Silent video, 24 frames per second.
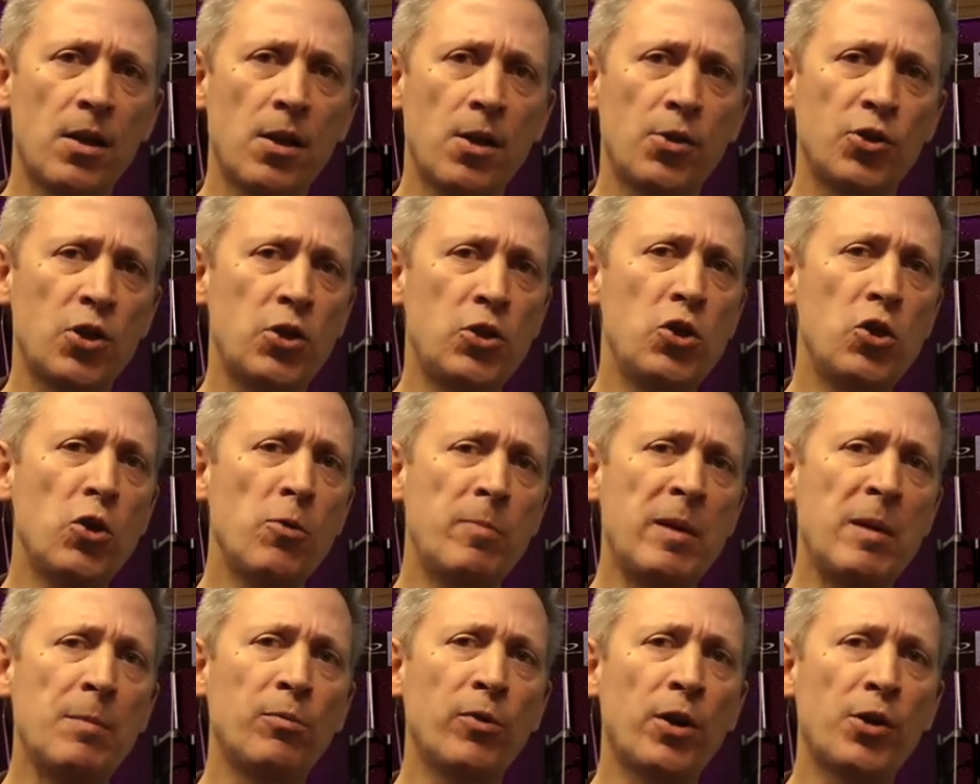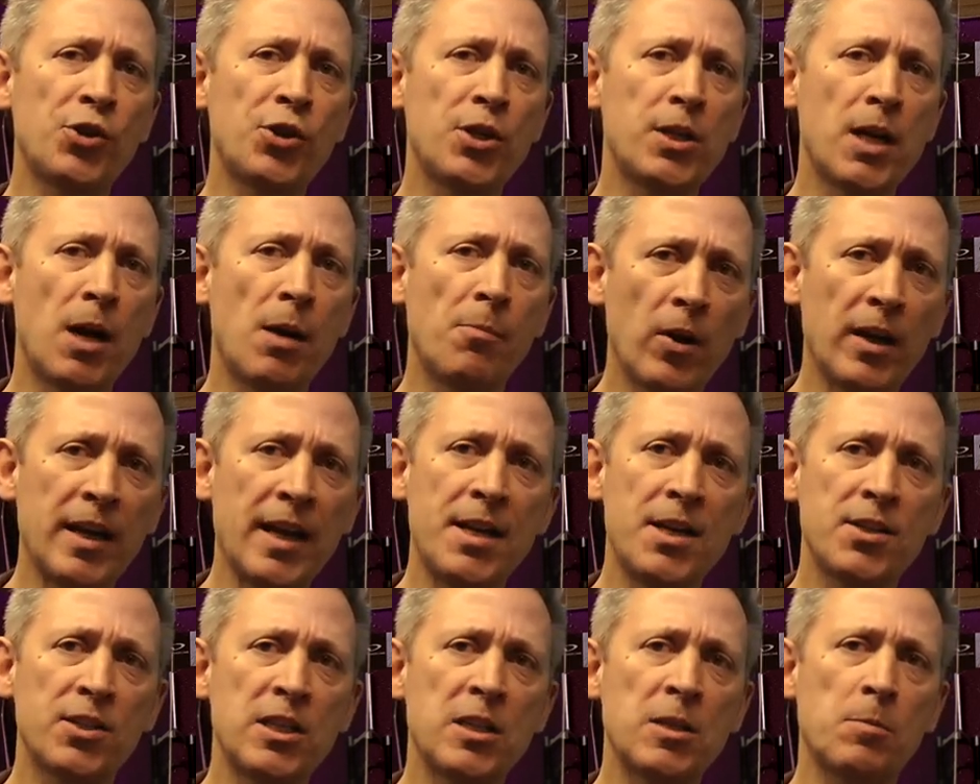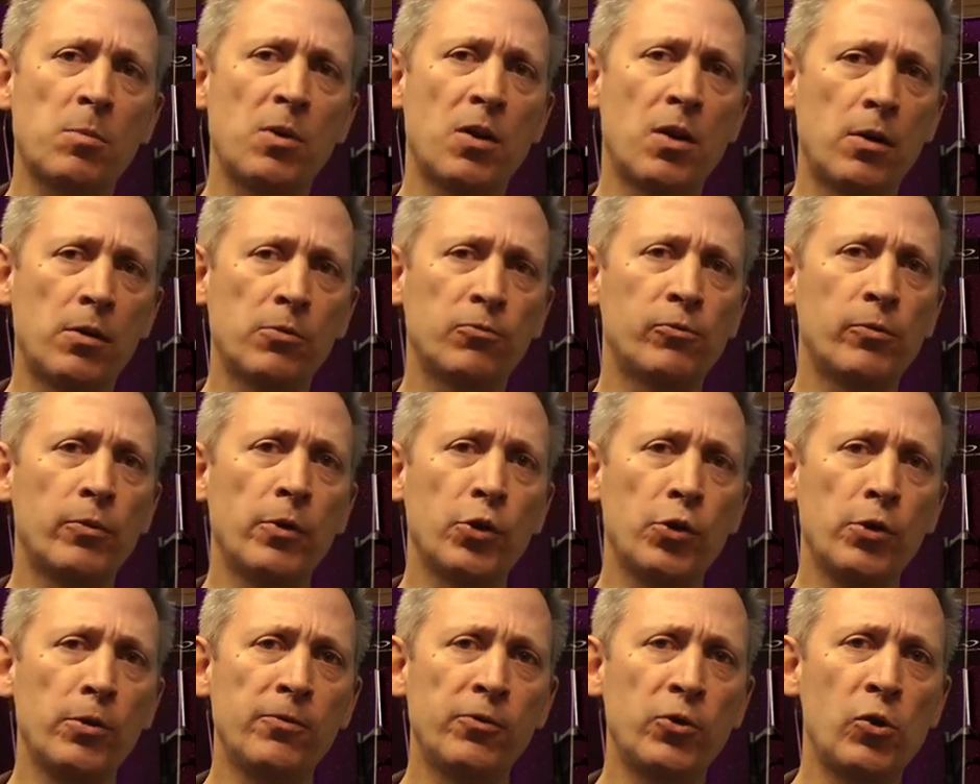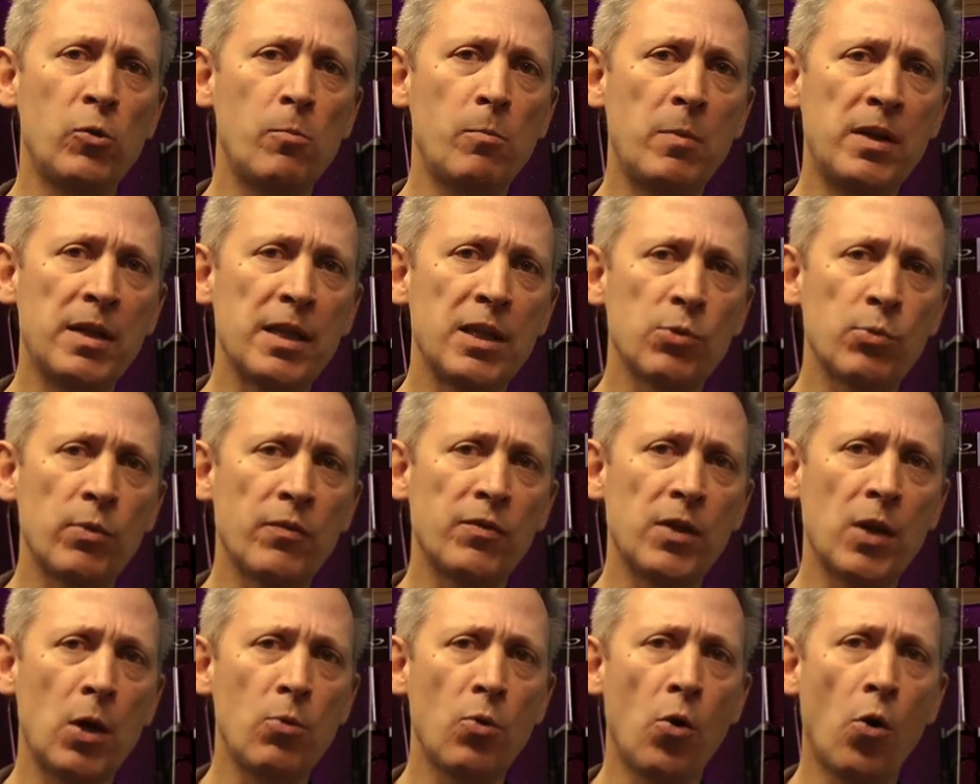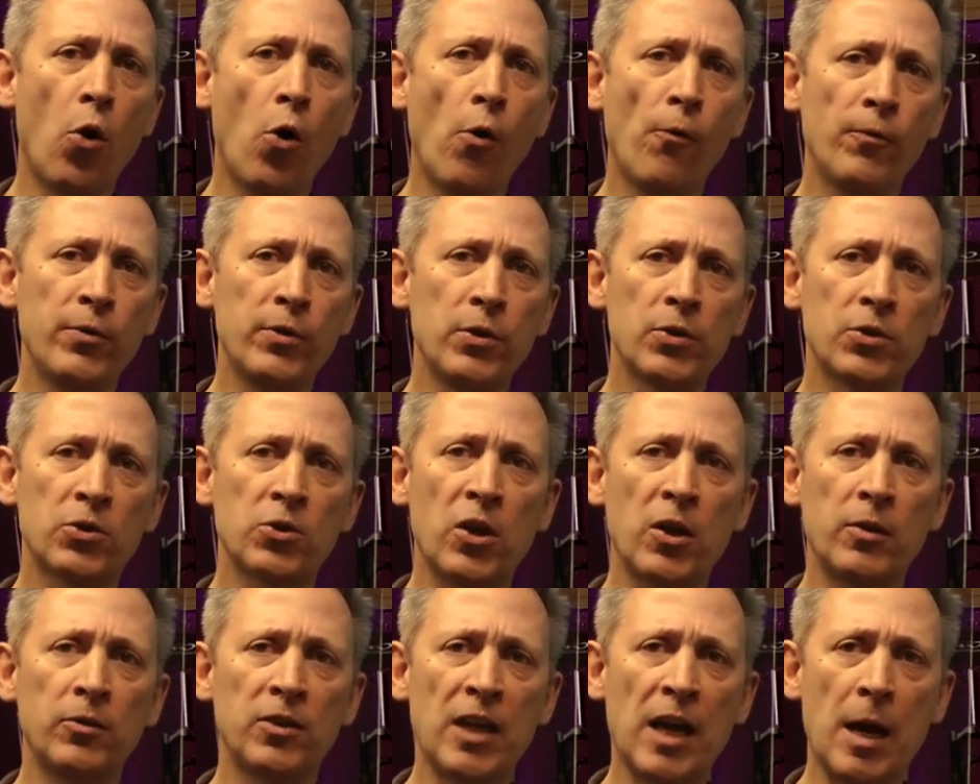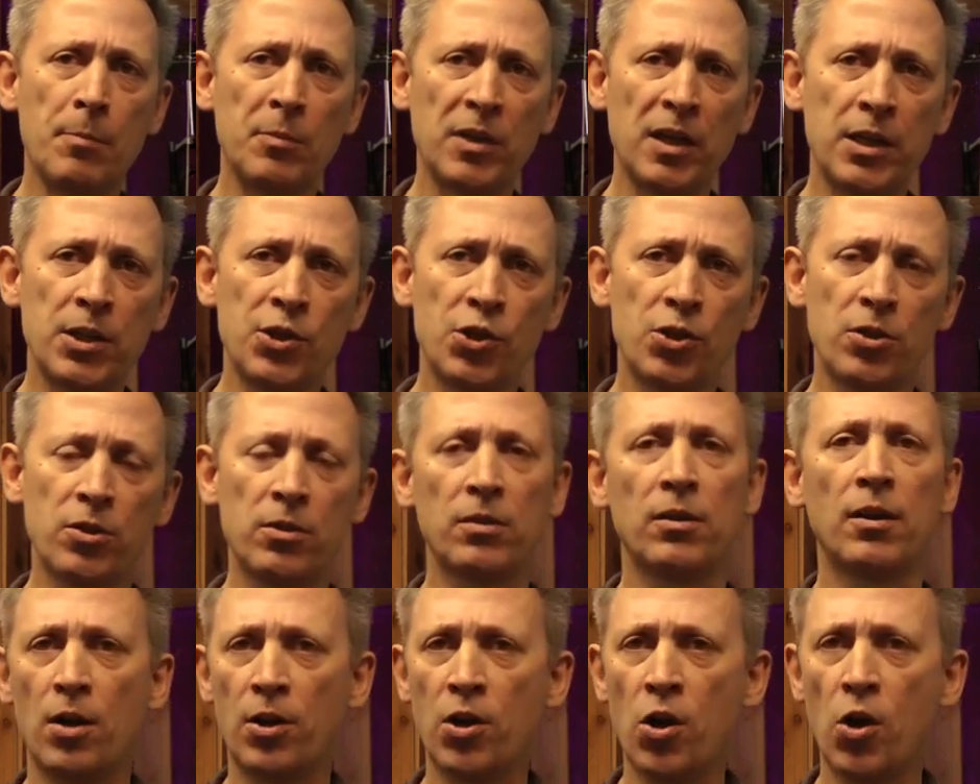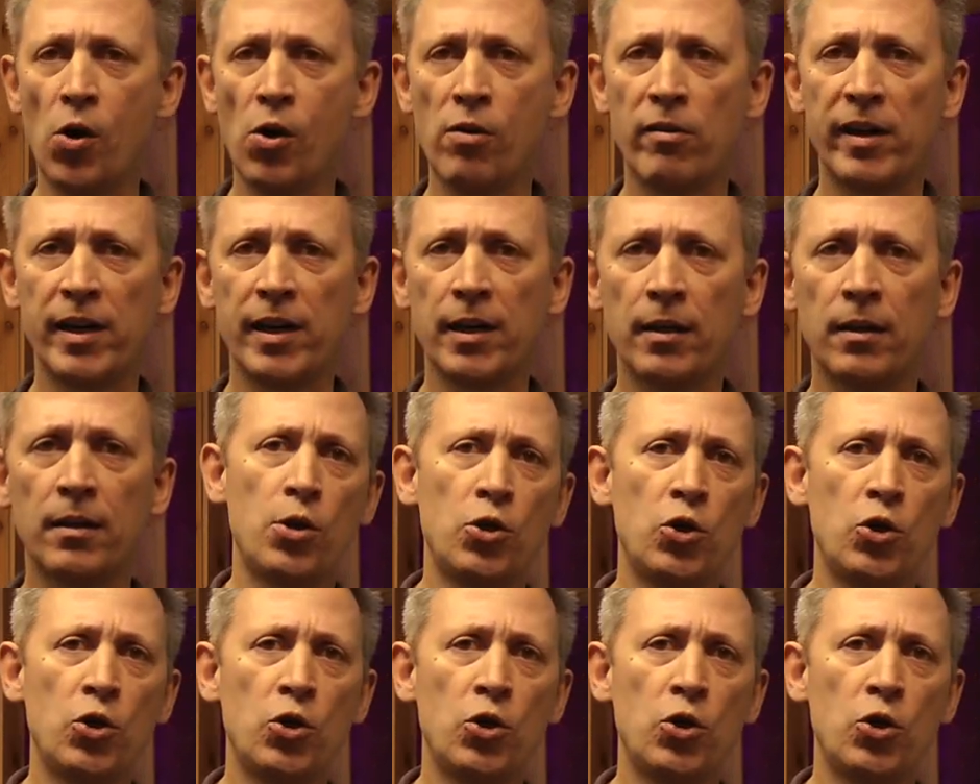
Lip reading: So you could be brushing up against this plant for a good few minutes with no obvious contamination occurring.